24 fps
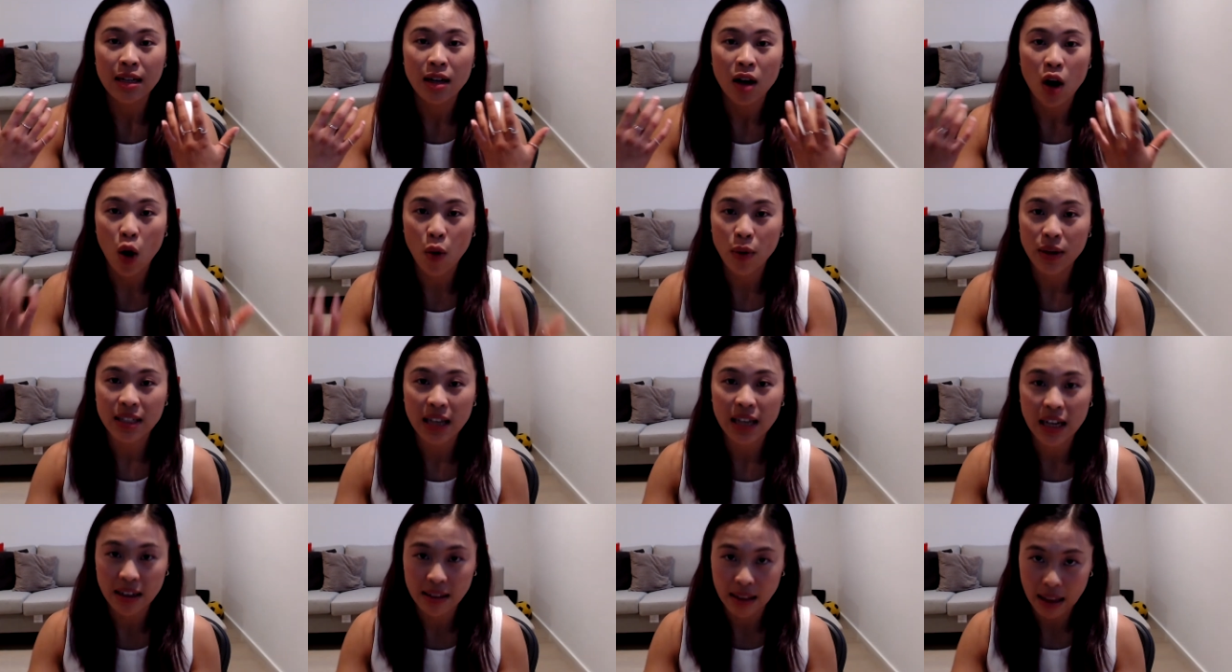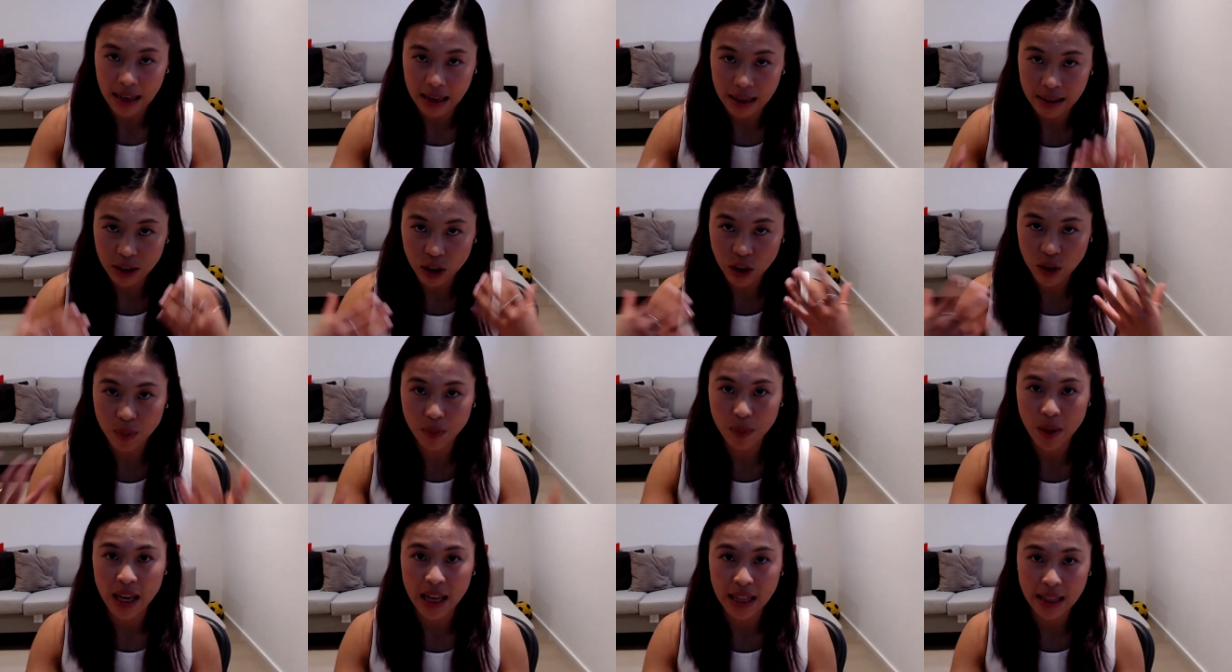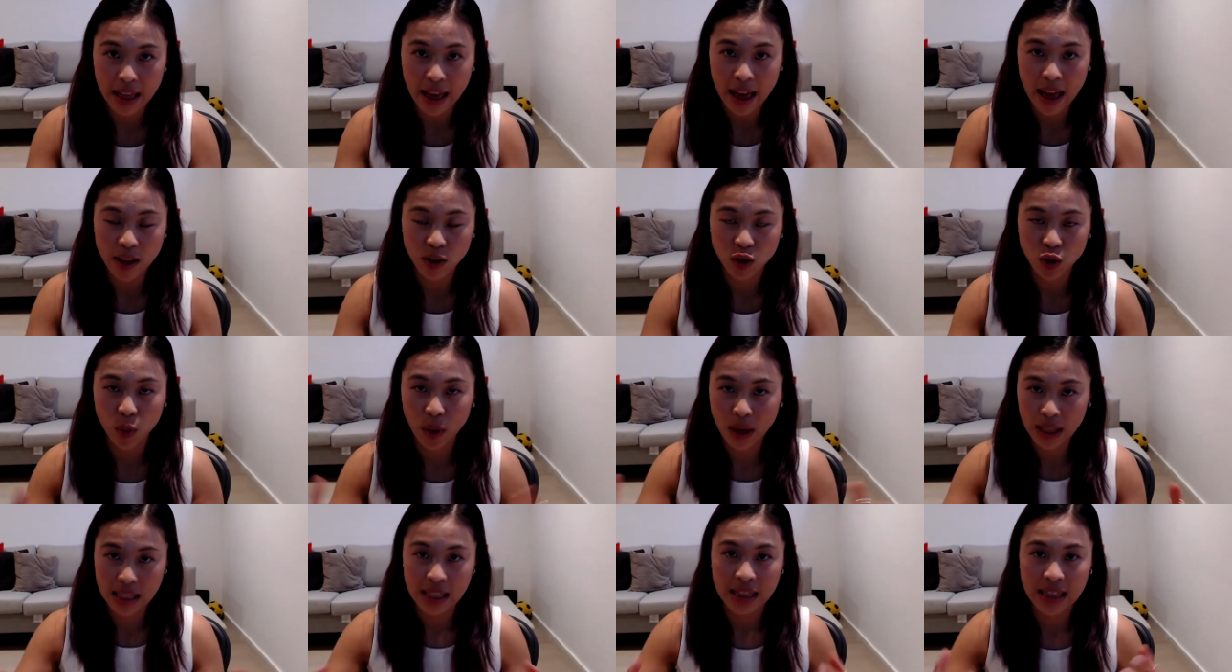always kind of like just being there,
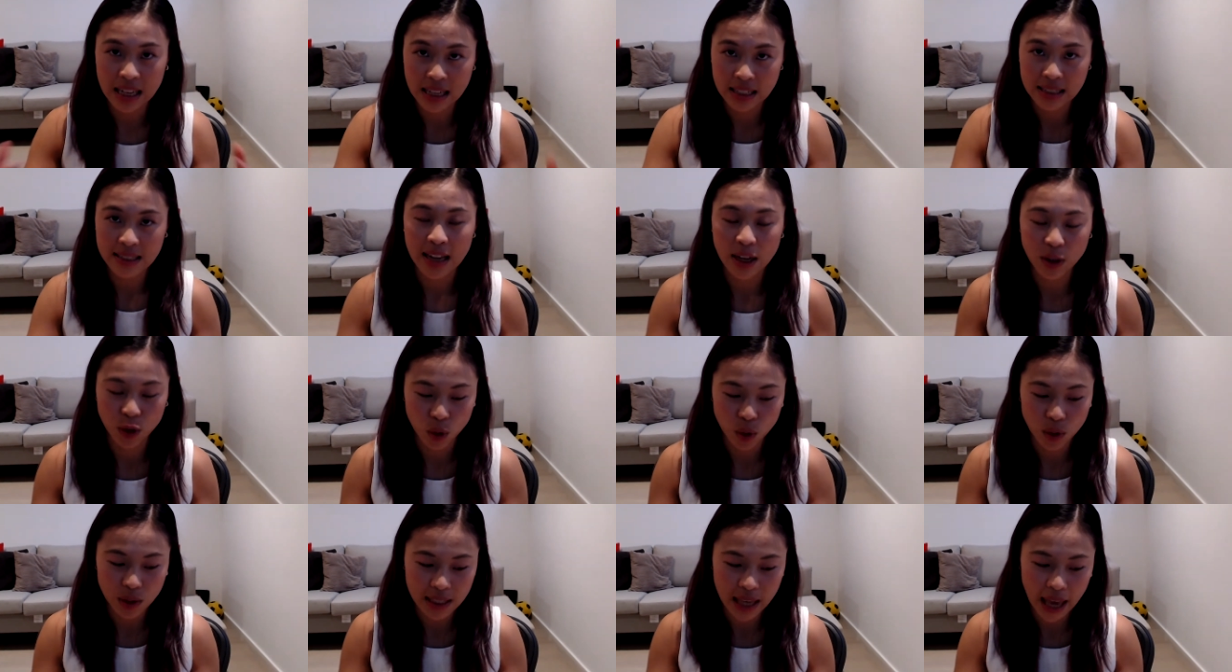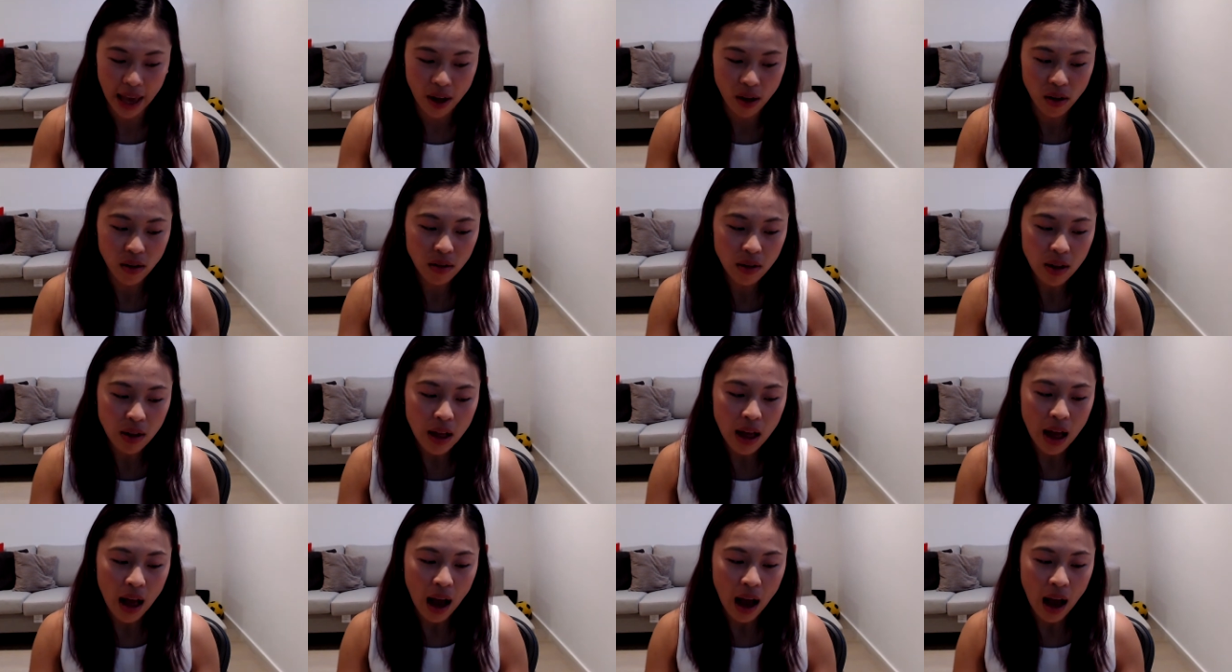doing the things that don't scale.